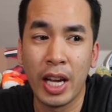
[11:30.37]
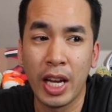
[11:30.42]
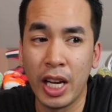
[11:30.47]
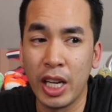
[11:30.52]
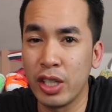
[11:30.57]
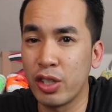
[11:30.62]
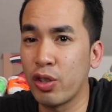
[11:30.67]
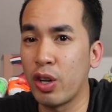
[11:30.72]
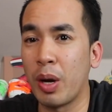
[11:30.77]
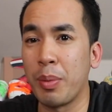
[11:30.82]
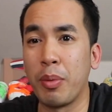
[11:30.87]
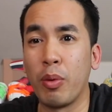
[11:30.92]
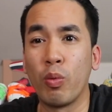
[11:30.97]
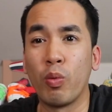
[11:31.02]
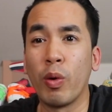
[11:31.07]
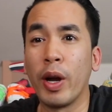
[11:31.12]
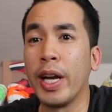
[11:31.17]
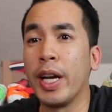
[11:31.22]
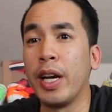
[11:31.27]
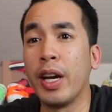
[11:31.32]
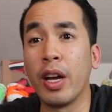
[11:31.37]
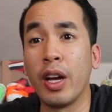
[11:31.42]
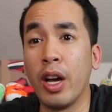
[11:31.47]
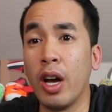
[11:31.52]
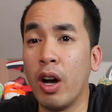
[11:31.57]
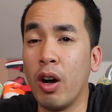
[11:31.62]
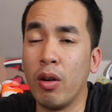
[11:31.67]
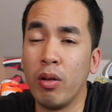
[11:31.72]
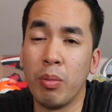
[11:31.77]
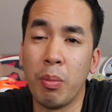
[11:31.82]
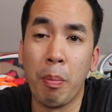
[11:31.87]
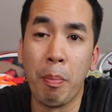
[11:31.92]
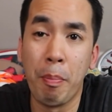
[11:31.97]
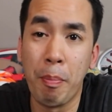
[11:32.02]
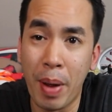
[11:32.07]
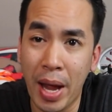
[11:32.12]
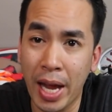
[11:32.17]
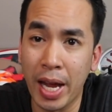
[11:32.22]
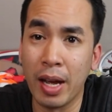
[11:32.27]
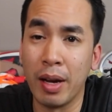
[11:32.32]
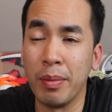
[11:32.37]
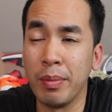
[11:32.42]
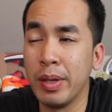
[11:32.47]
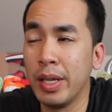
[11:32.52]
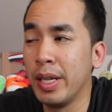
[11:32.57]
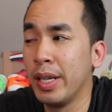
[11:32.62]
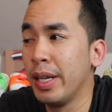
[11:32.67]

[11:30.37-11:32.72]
Instagram and ready to go, bam.